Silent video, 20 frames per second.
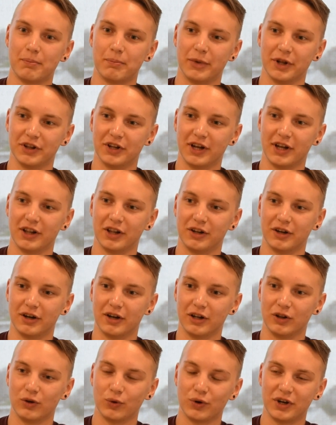But then
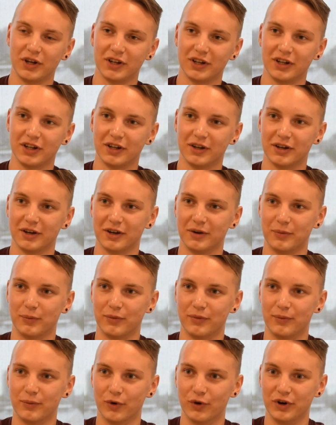uh, looking uh,
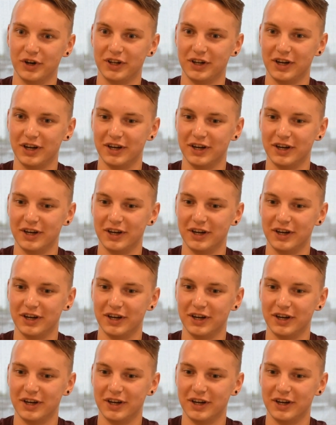more